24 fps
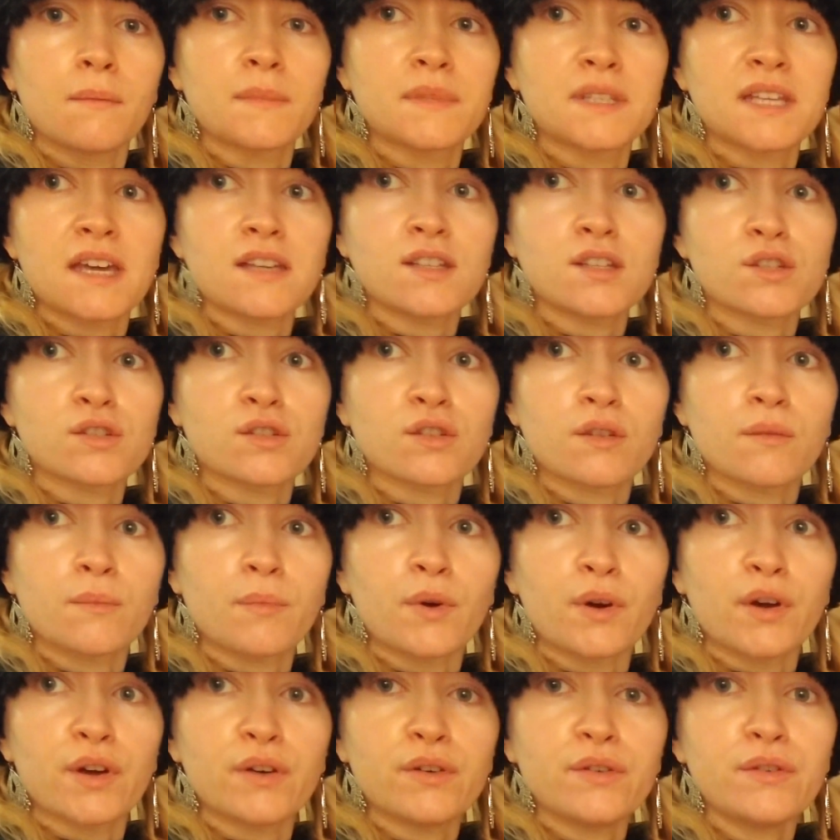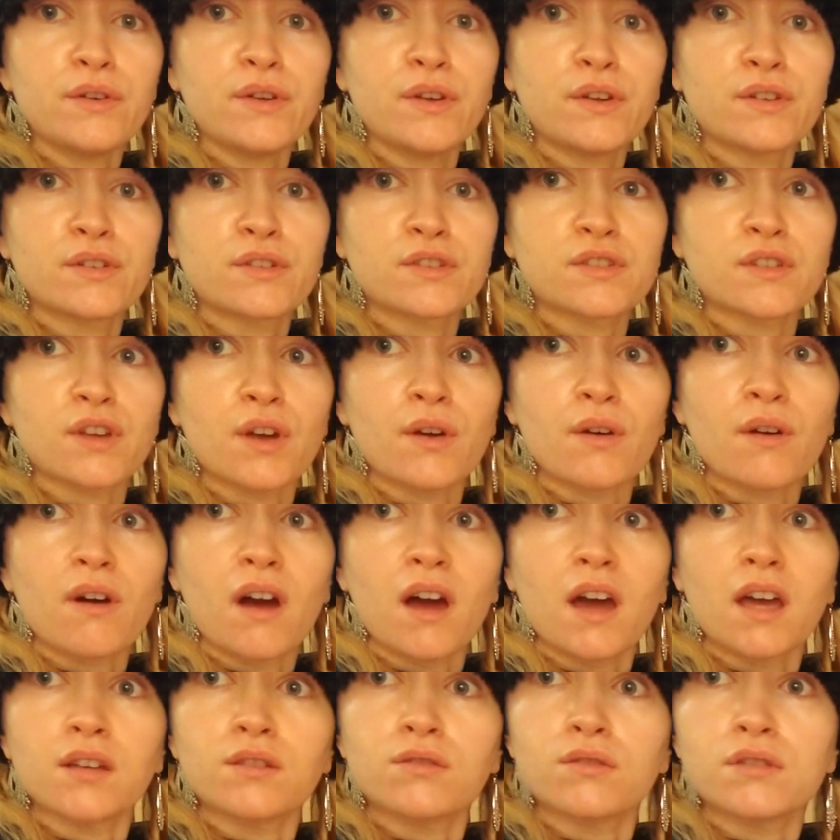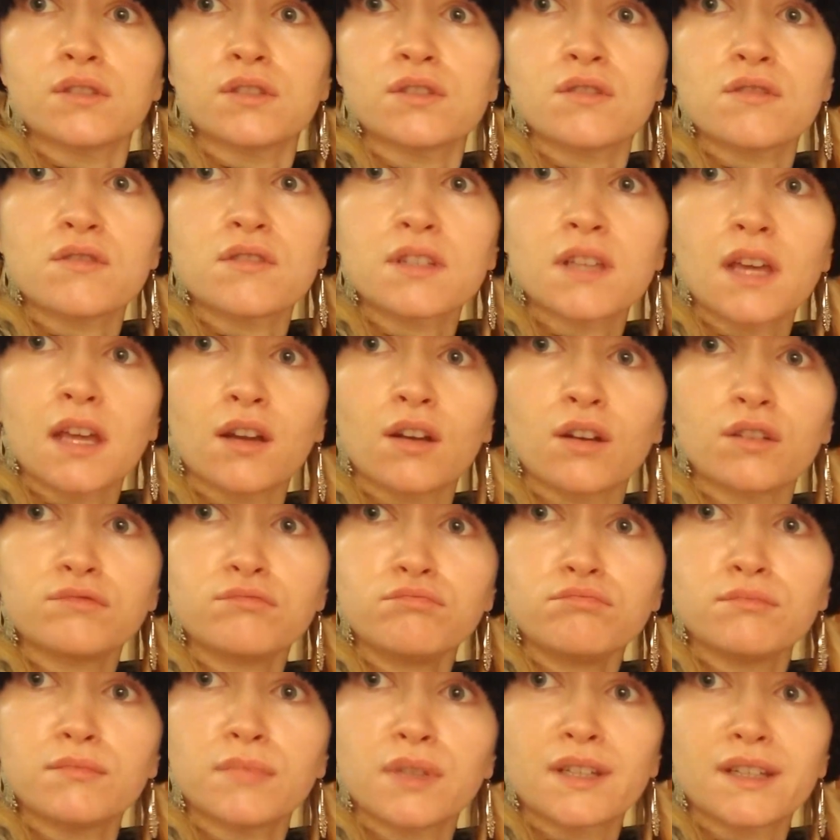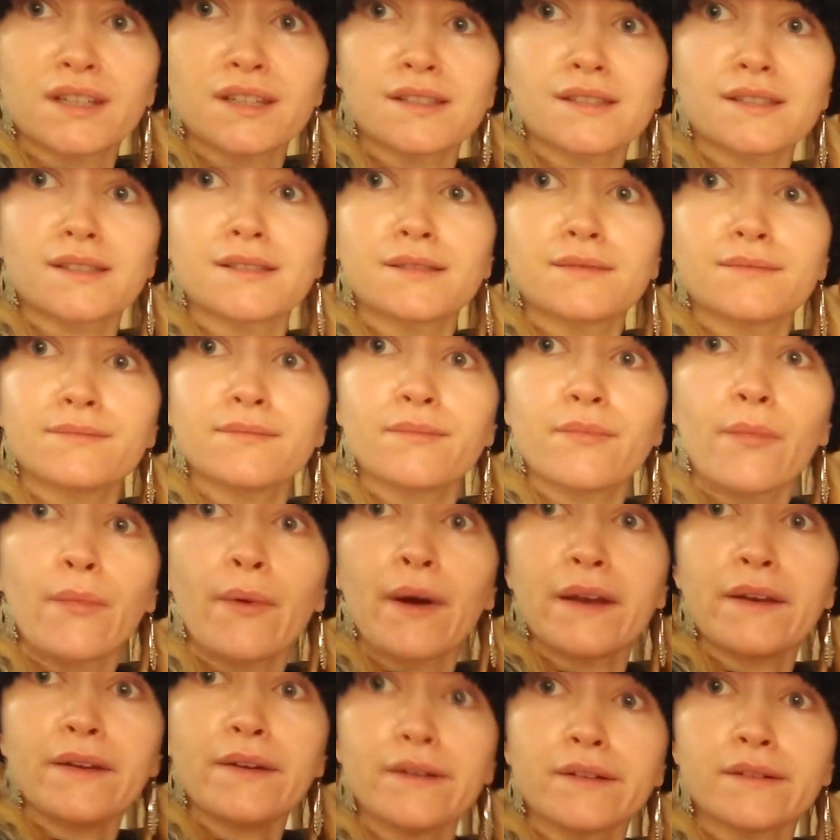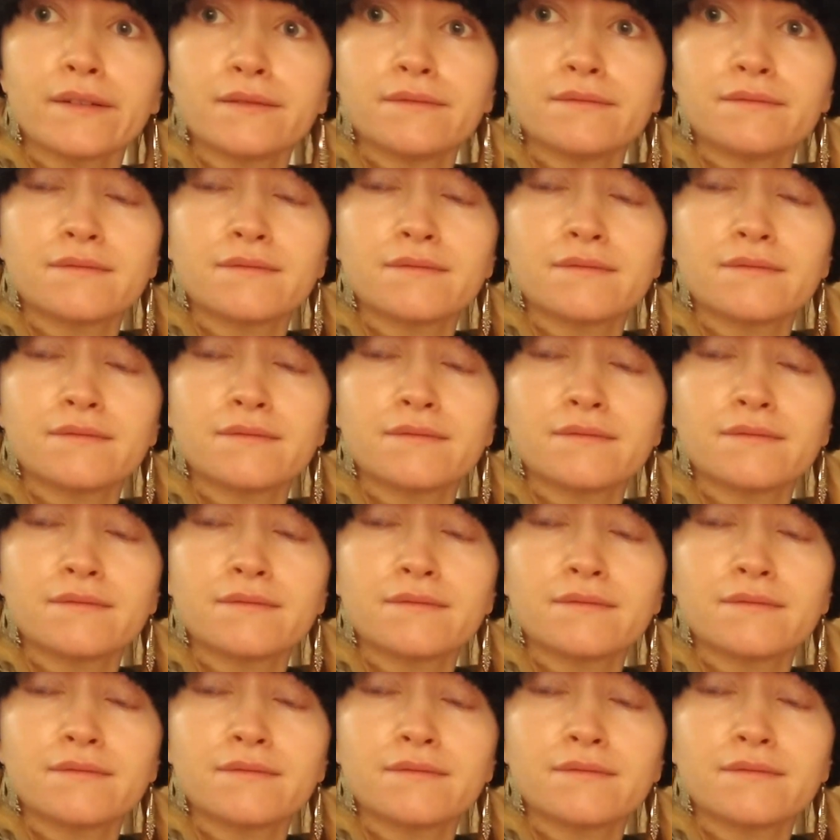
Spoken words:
potatoes on the boil, so I always do skin on because why not?